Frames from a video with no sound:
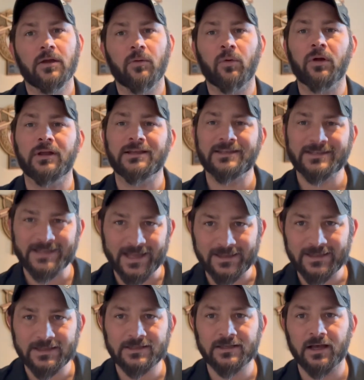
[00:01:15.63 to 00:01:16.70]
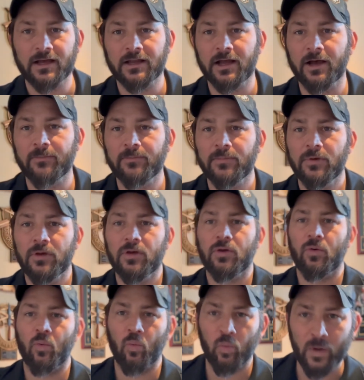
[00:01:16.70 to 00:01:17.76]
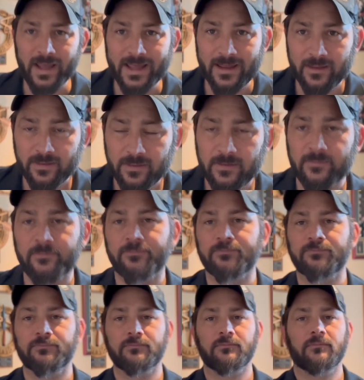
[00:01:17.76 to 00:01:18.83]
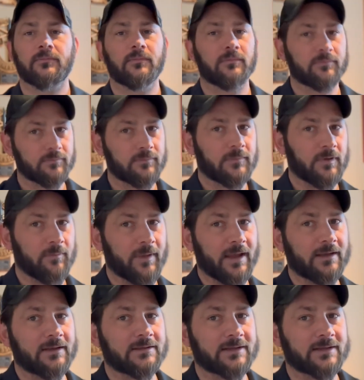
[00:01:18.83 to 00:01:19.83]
We're going to set this gun up with the Mantis